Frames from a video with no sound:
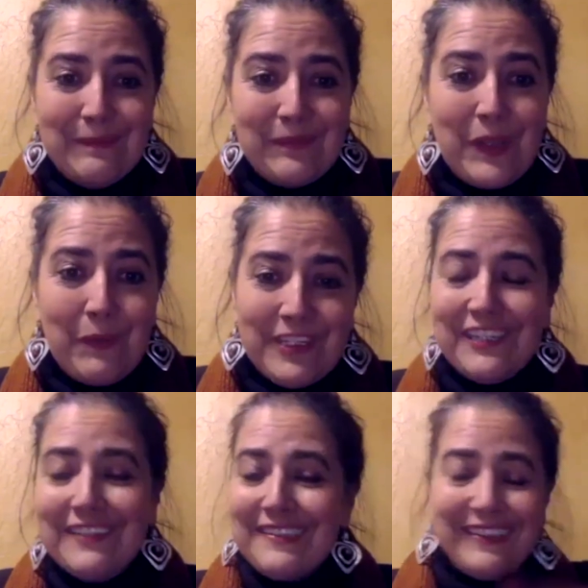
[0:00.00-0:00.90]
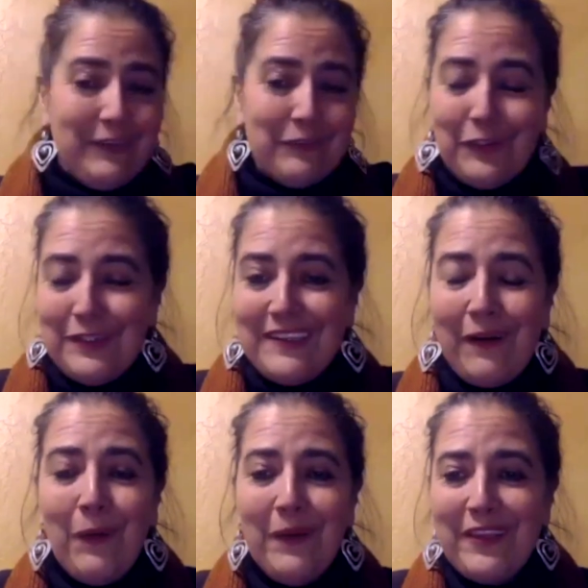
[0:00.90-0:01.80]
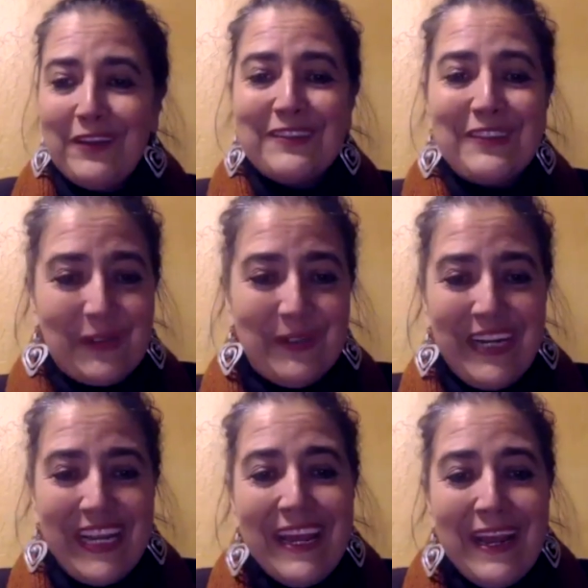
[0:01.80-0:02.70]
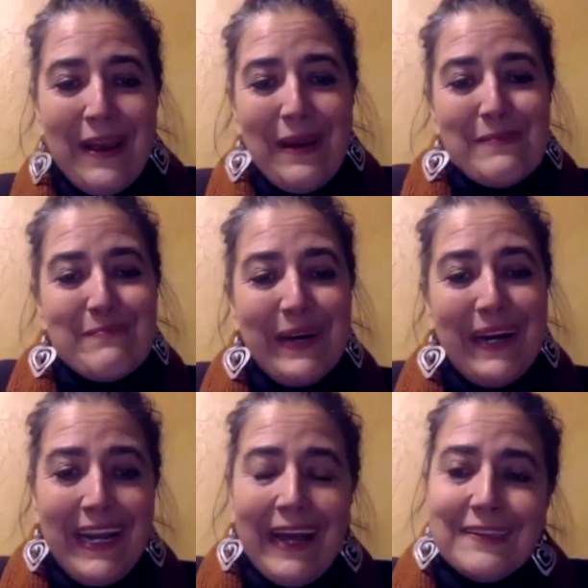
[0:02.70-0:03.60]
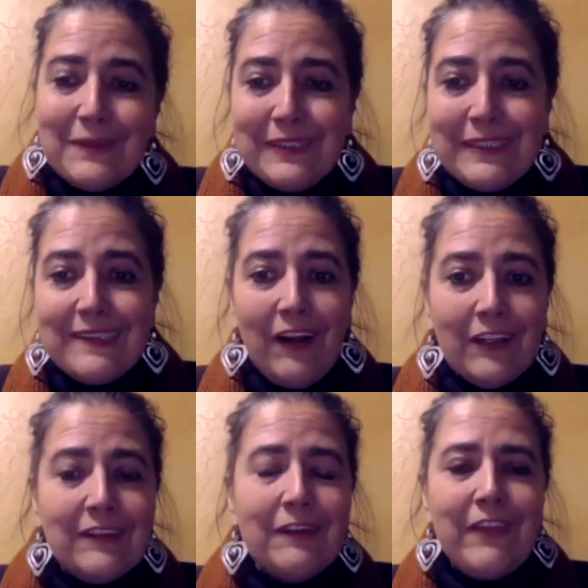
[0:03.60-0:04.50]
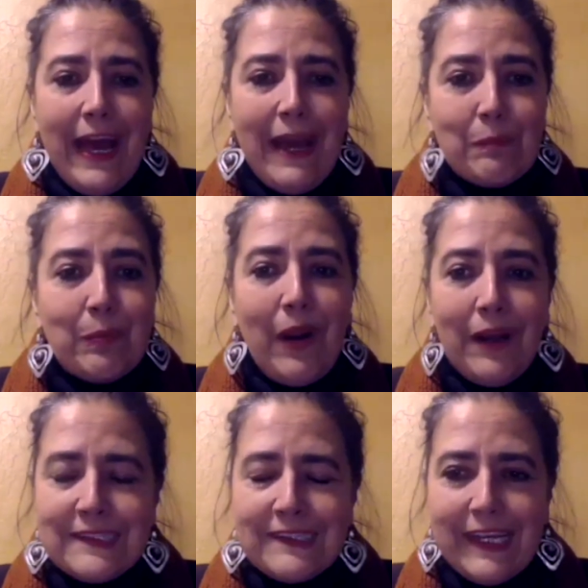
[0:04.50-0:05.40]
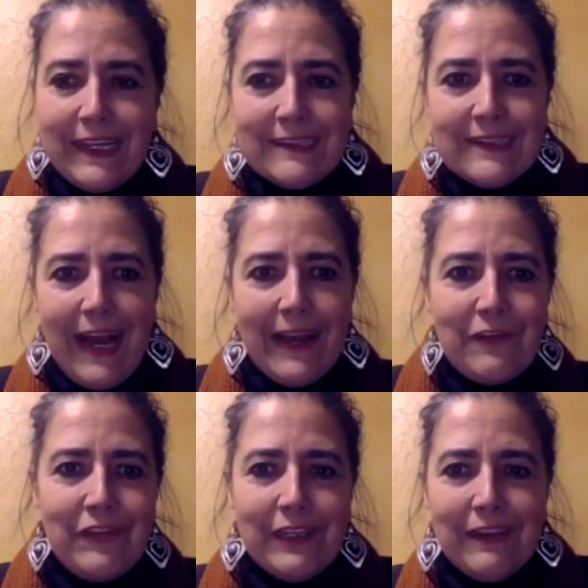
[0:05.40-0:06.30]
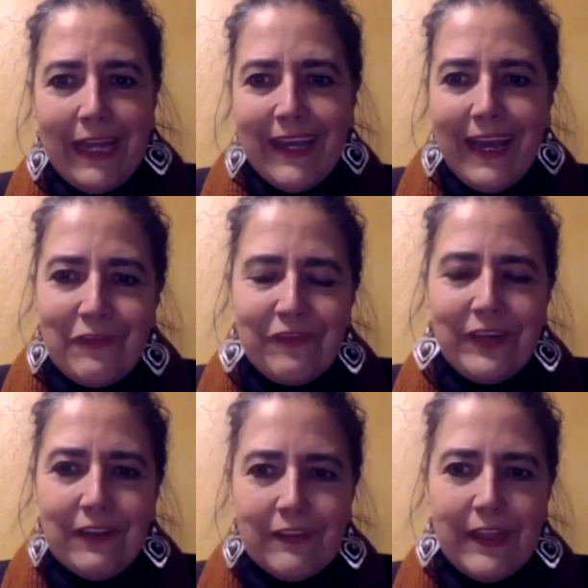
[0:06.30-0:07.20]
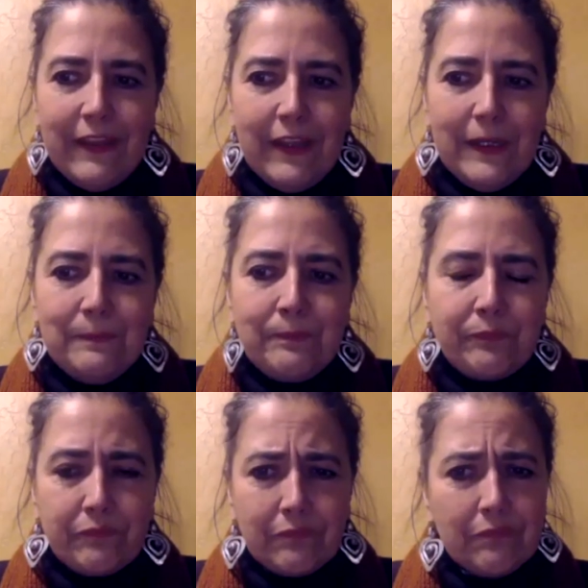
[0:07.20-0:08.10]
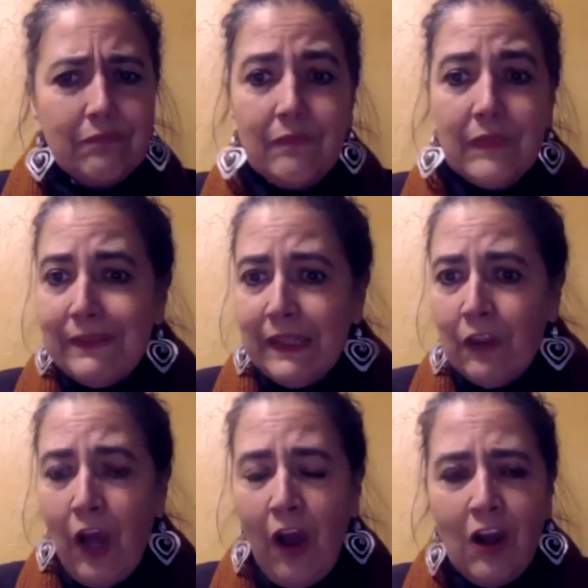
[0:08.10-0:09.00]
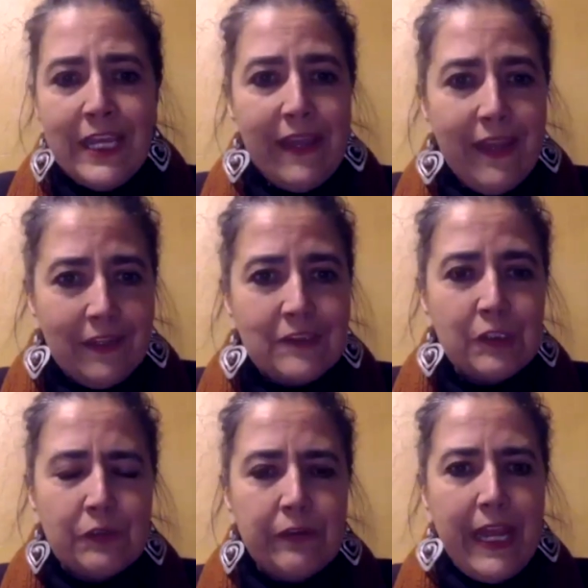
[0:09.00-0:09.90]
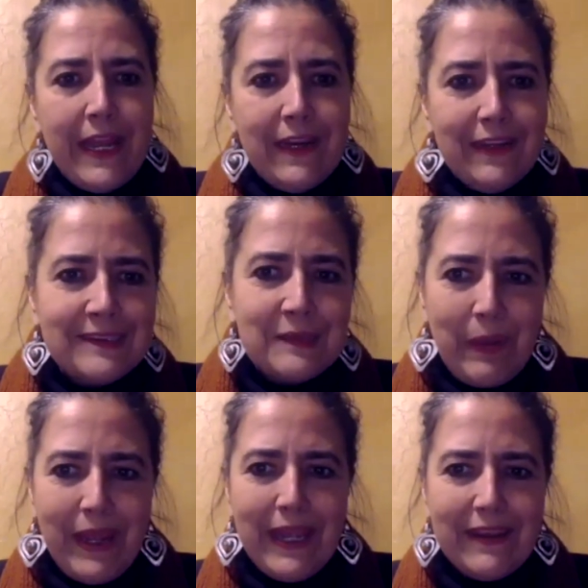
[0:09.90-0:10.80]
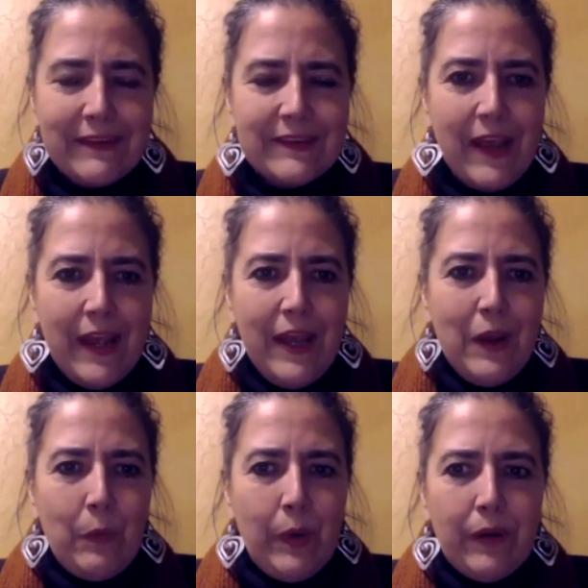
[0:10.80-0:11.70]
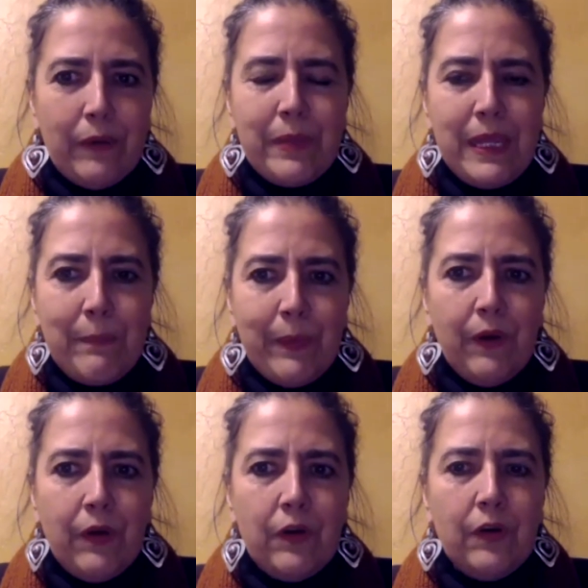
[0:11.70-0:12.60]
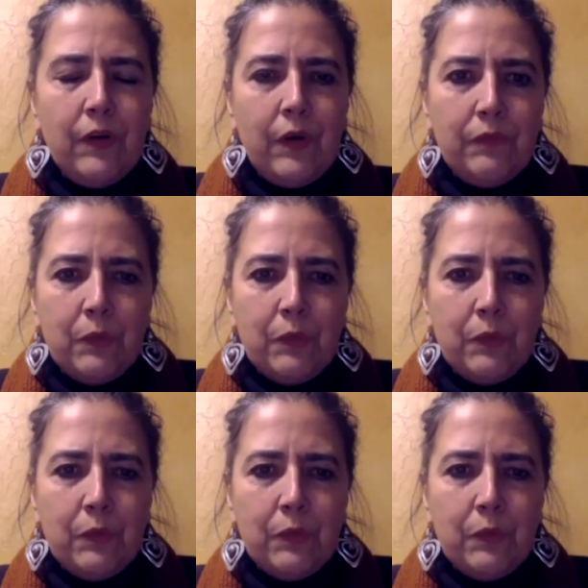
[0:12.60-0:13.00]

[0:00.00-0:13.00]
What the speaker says: which is, of course, a whole other story. But as a result of that process, I feel like I felt the longing to create a space where people